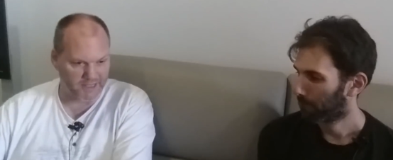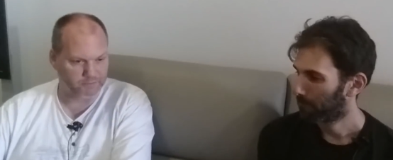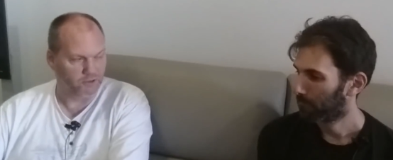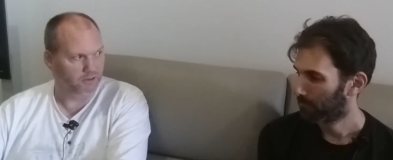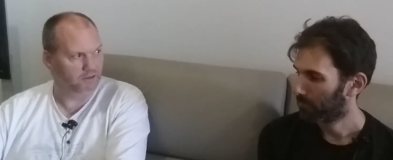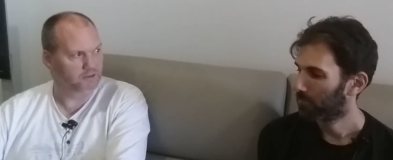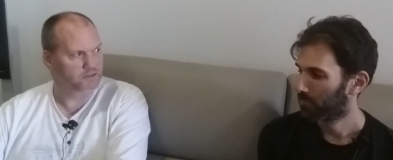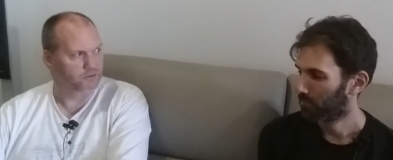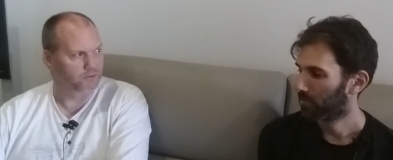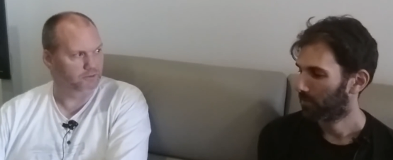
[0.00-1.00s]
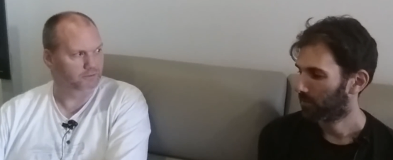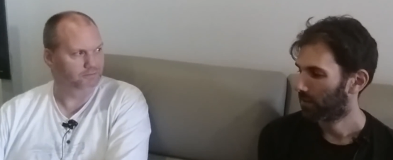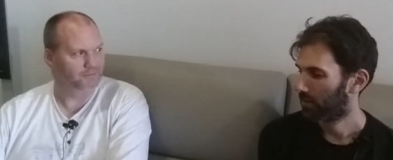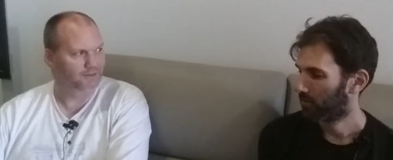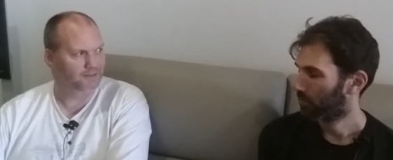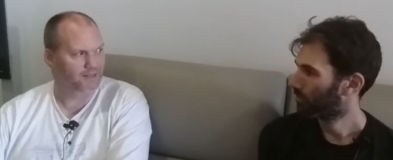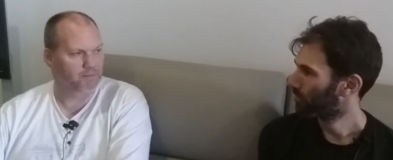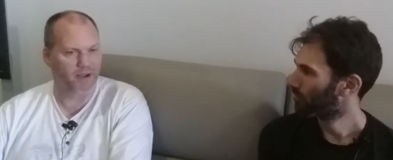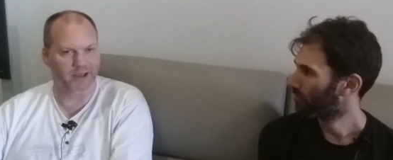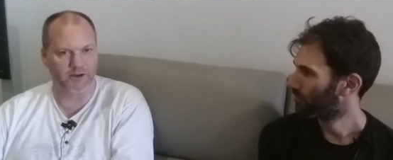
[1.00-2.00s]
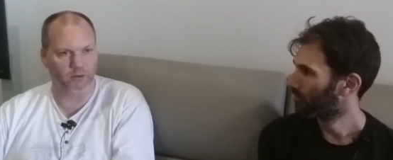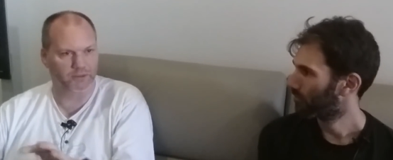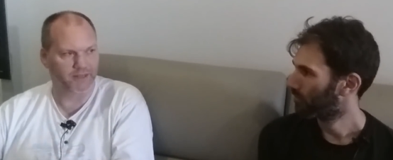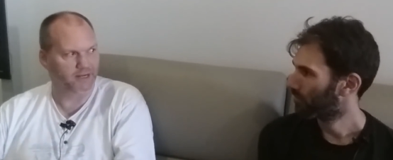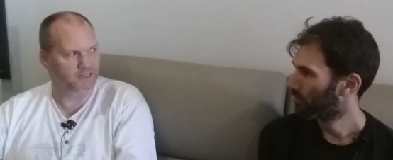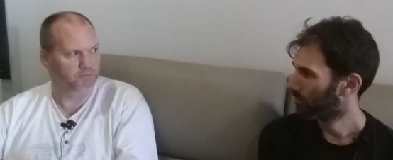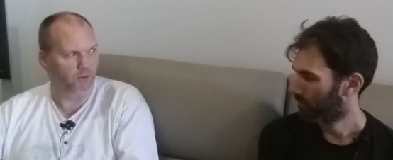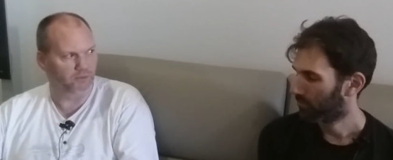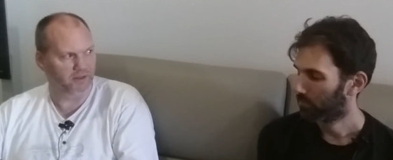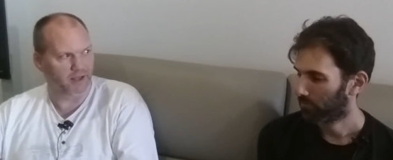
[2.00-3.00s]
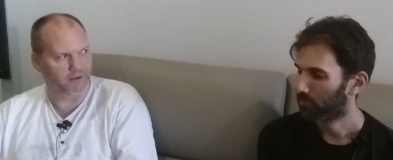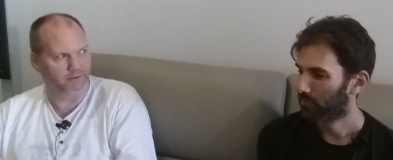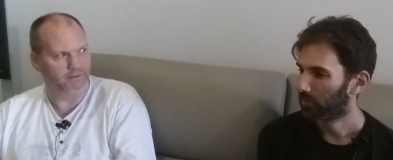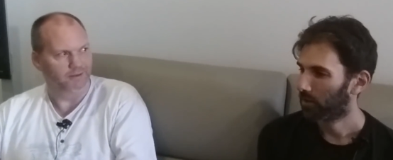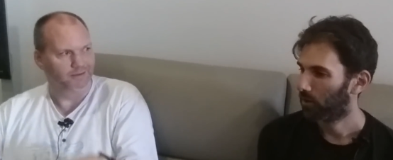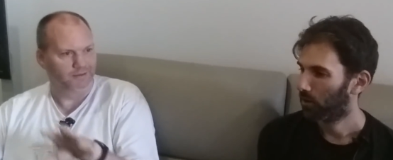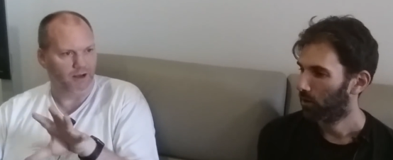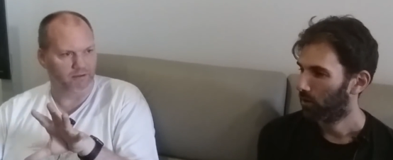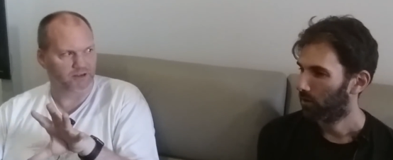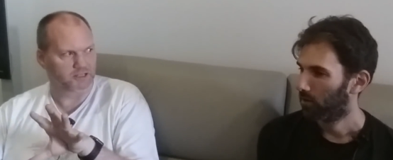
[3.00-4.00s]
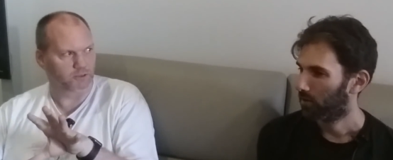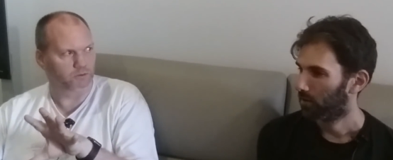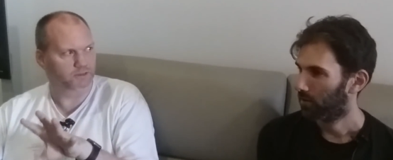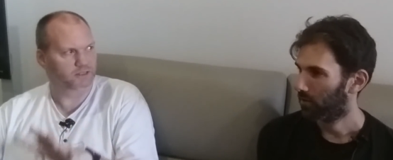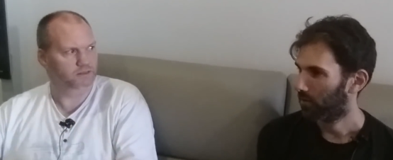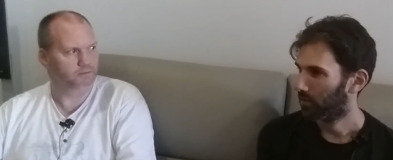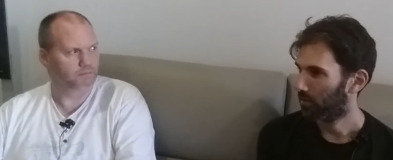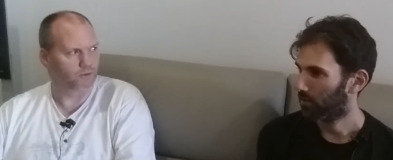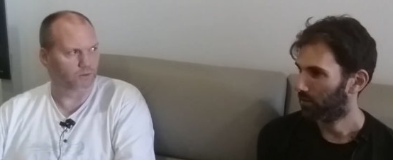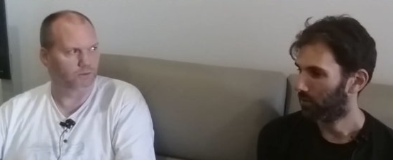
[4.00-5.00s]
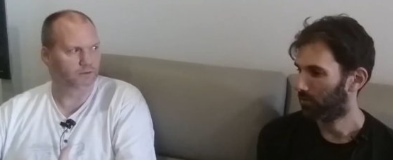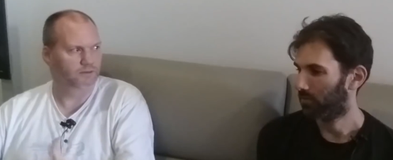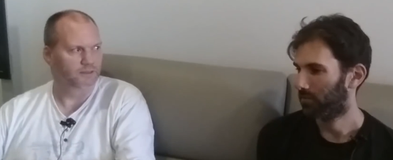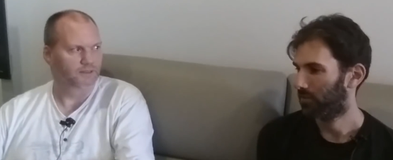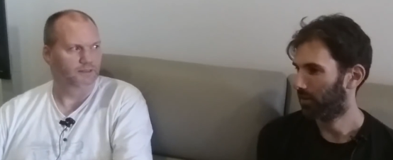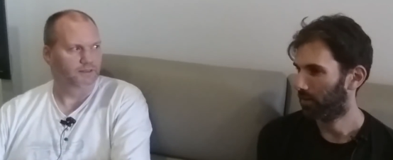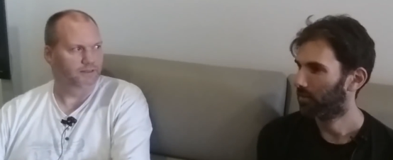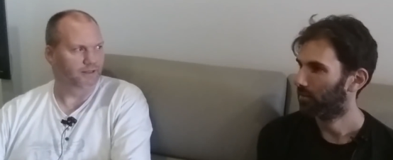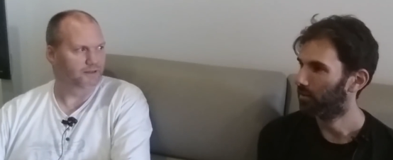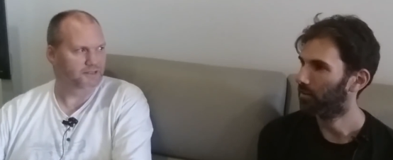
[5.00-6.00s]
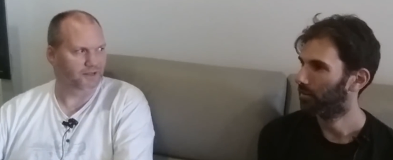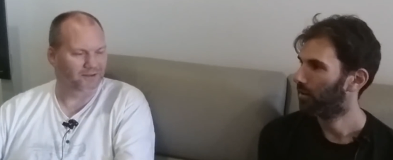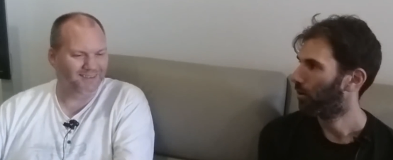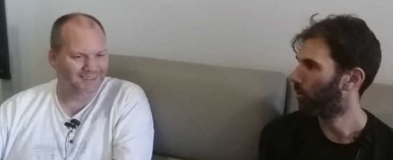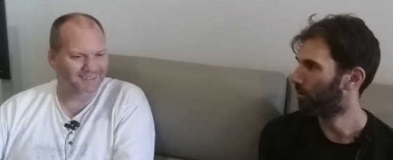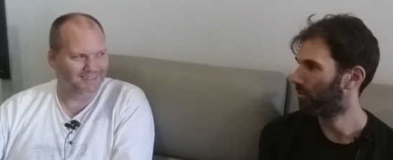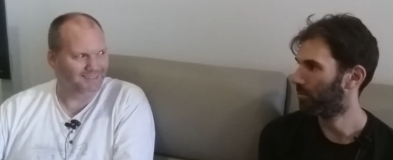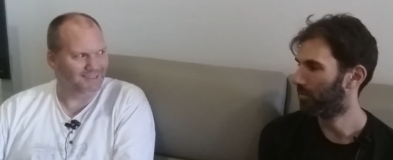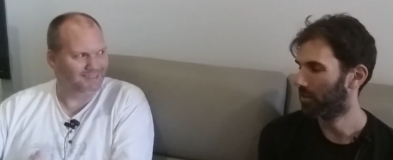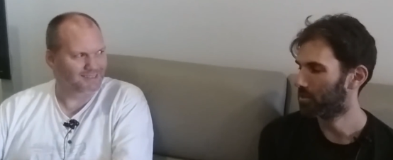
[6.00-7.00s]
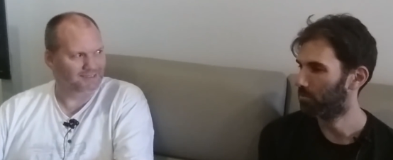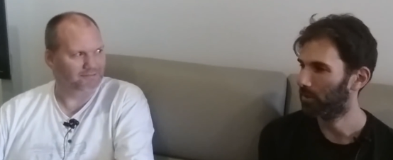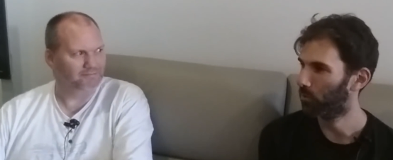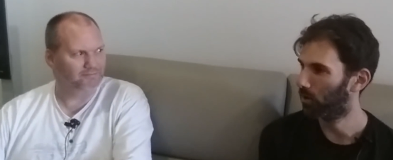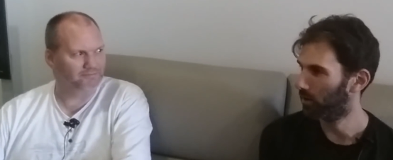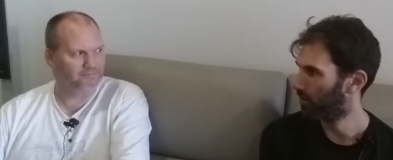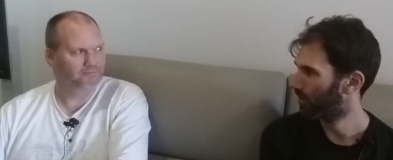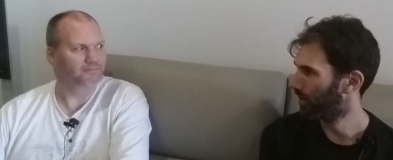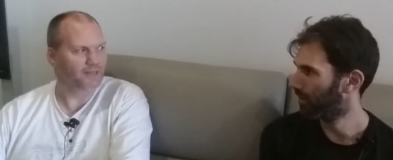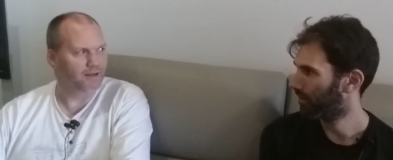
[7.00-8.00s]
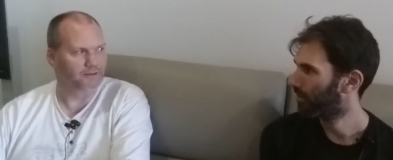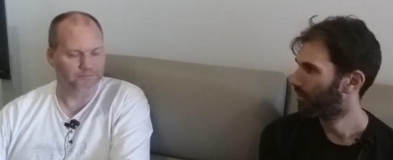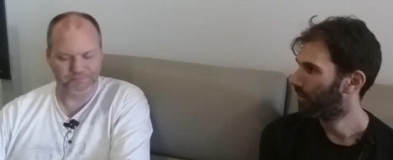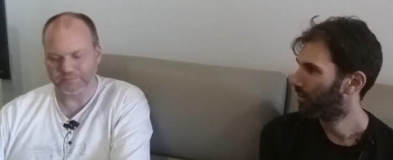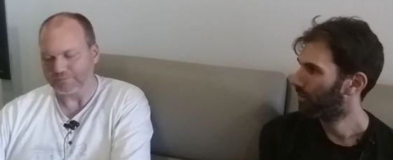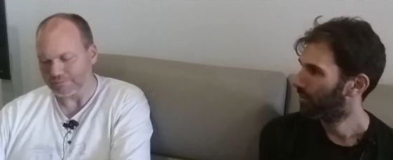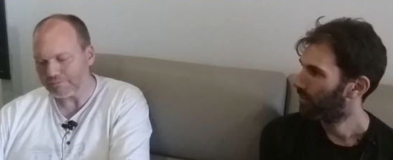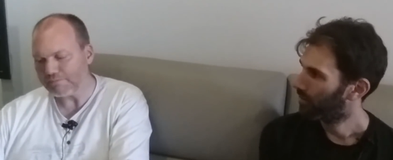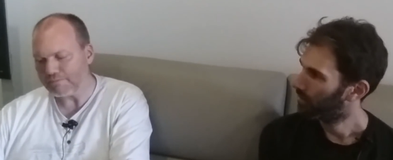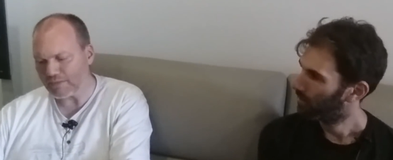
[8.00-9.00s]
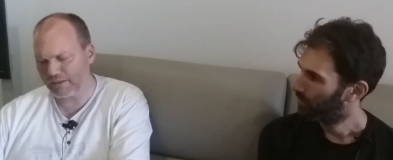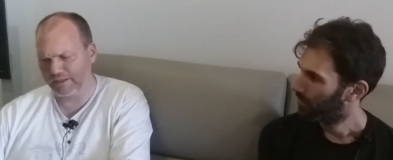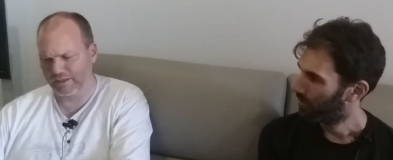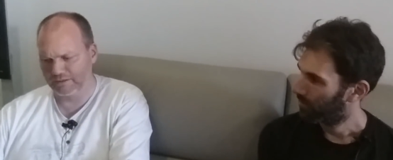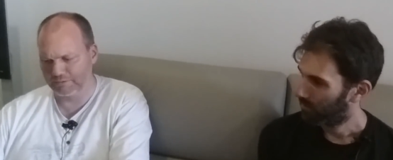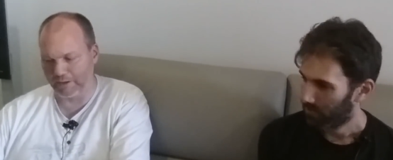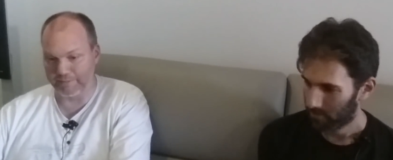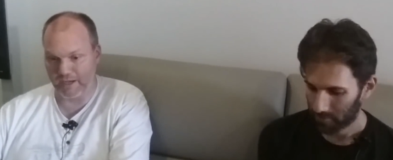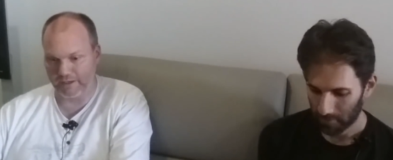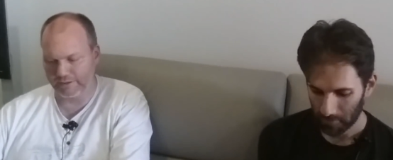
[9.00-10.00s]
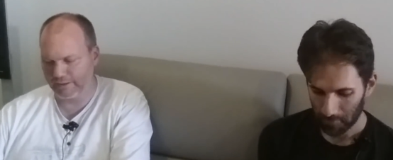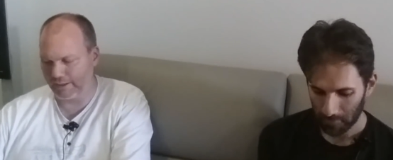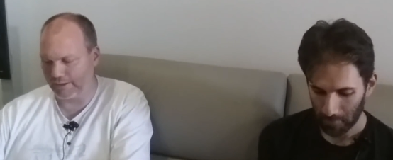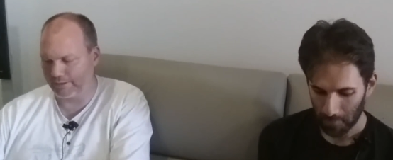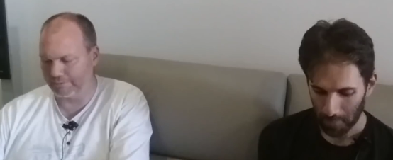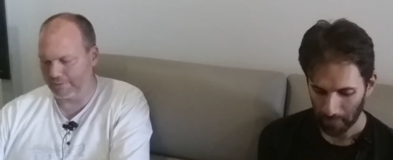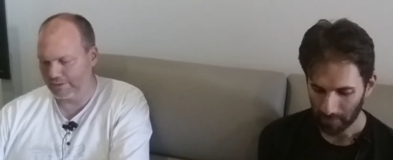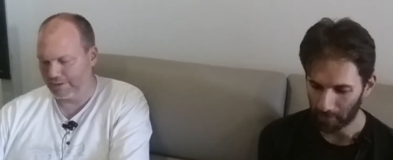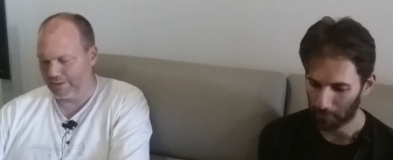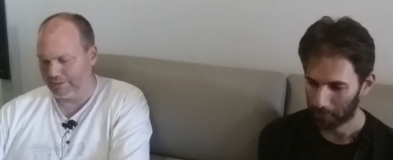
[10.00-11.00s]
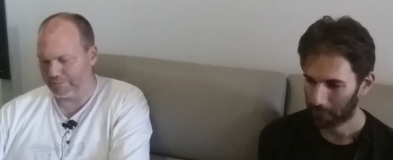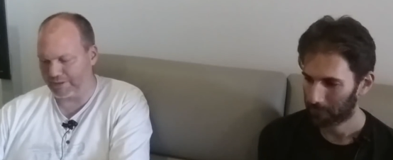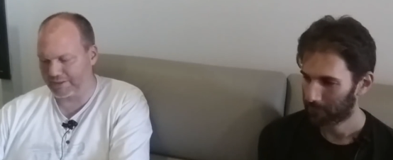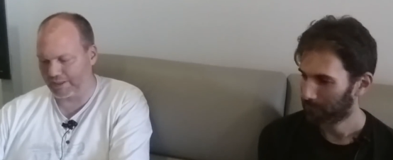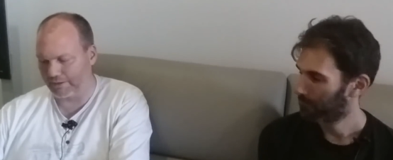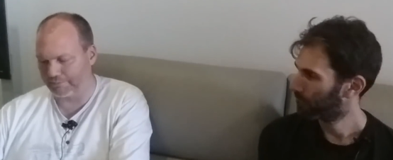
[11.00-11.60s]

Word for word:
Speaker 1: Asperger's, or because they may know what that is more than high functioning autism, or yeah,
Speaker 2: you know, yeah. so autism is such a big word. Yeah. yeah.
Speaker 1: Yeah, Rain Man. Yeah. But